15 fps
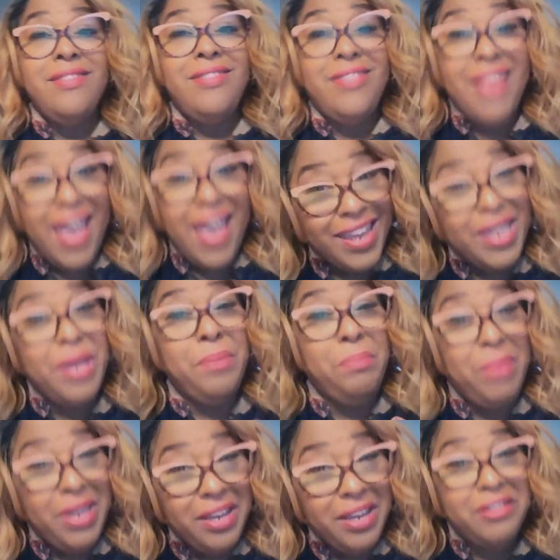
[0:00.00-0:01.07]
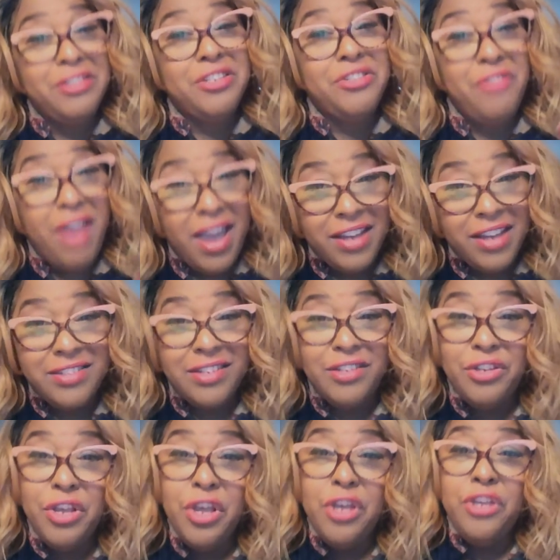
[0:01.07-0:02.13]
That can be a
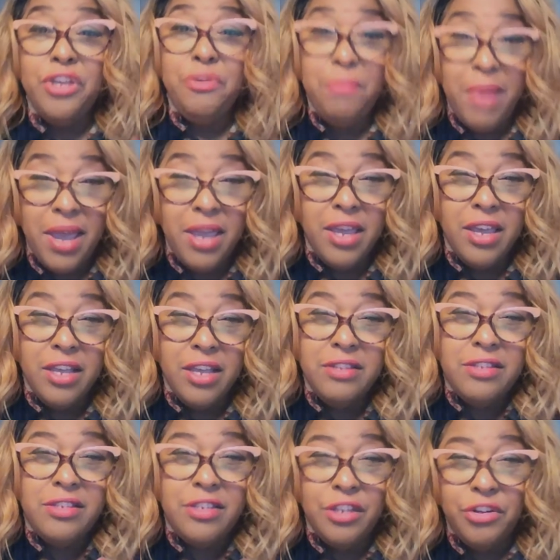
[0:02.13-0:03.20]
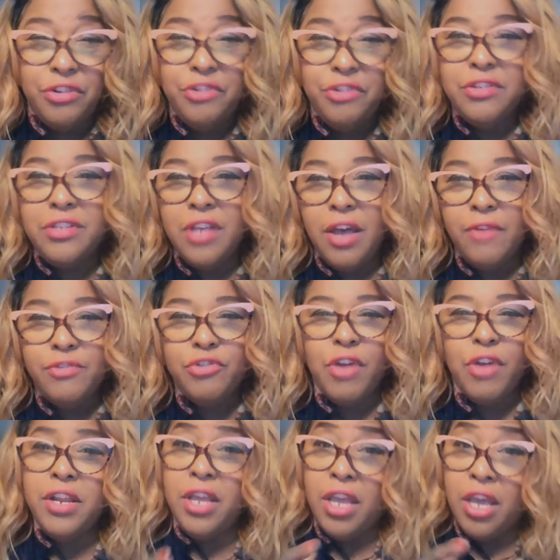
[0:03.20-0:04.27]
distraction. You may consider yourself
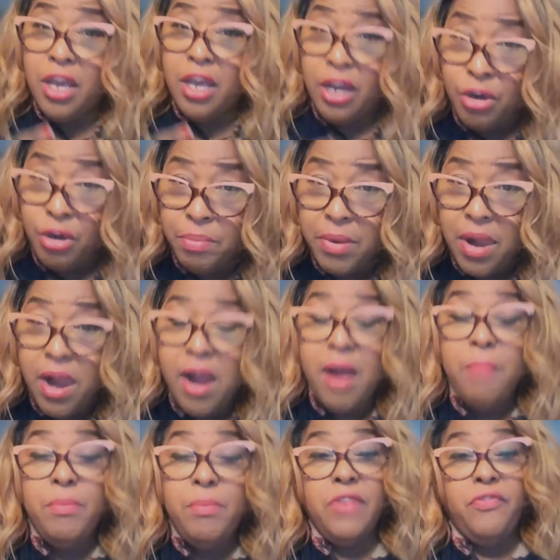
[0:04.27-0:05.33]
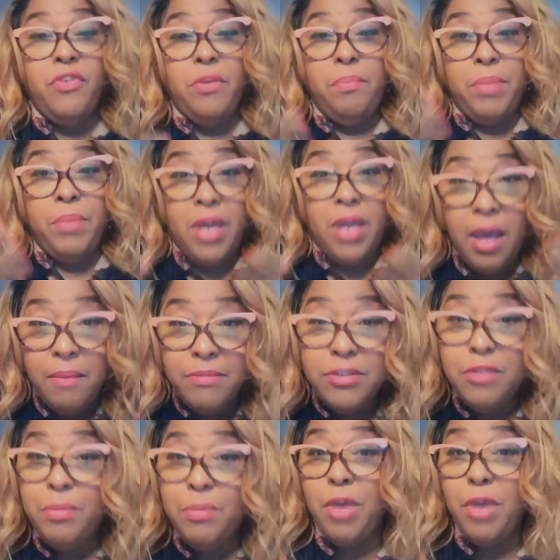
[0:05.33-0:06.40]
trying to help, but if it becomes
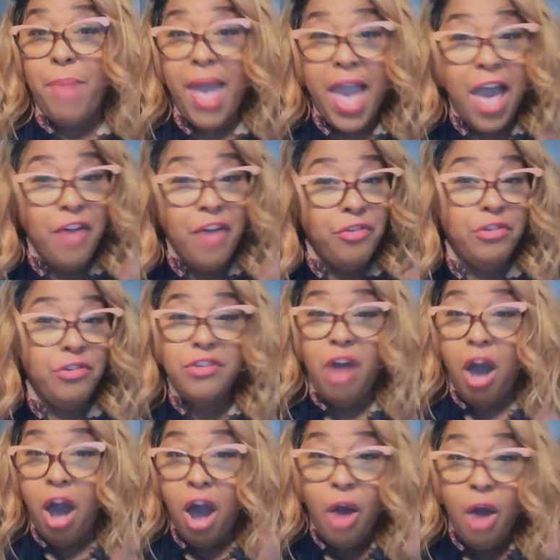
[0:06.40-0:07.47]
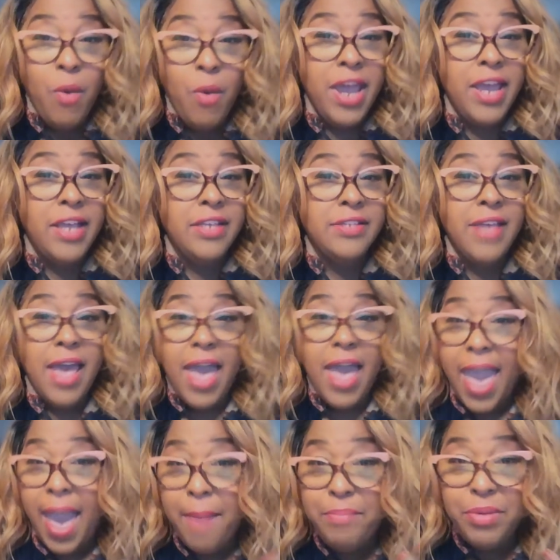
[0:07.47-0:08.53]
to be a pattern and it's always
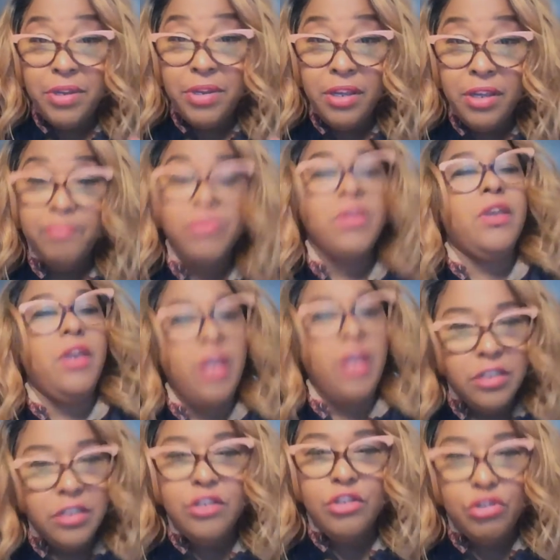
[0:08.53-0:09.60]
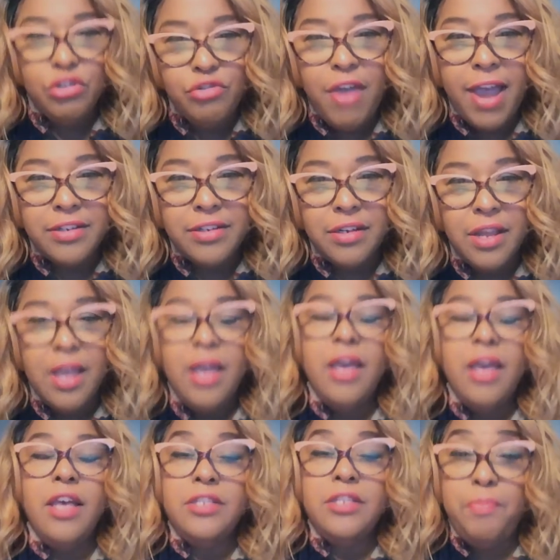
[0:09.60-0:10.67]
happening, it's a distraction,
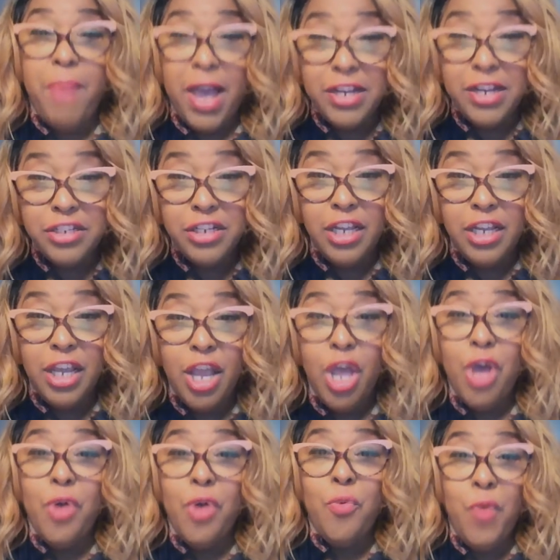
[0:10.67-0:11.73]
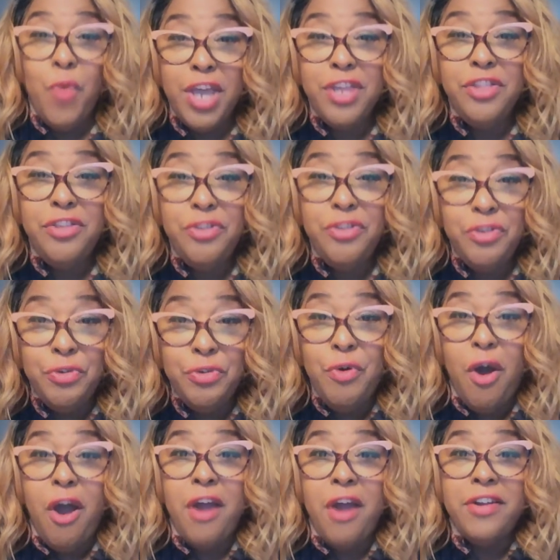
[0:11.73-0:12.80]
especially when you
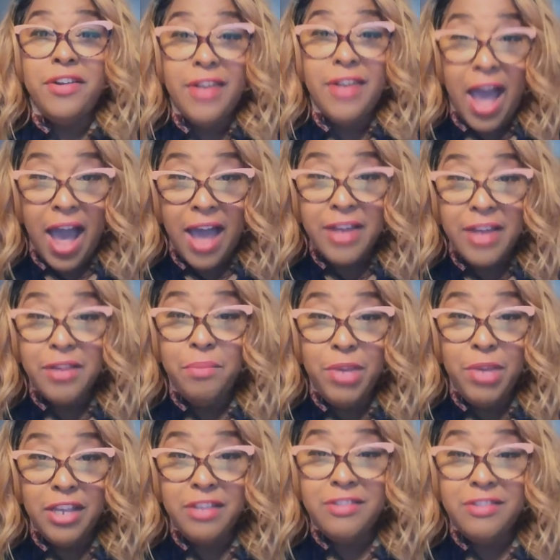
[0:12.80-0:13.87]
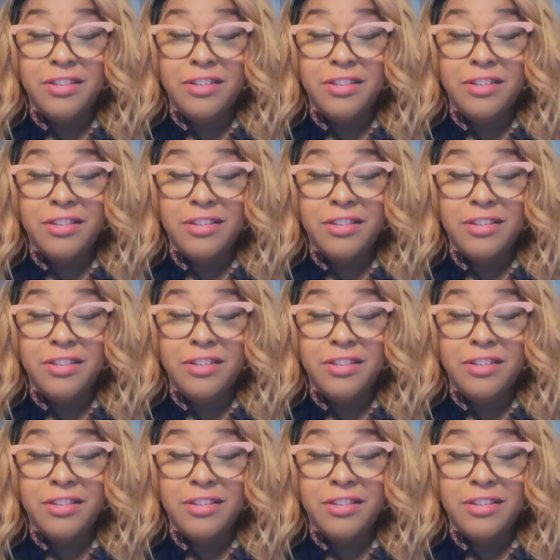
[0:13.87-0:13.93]
are not being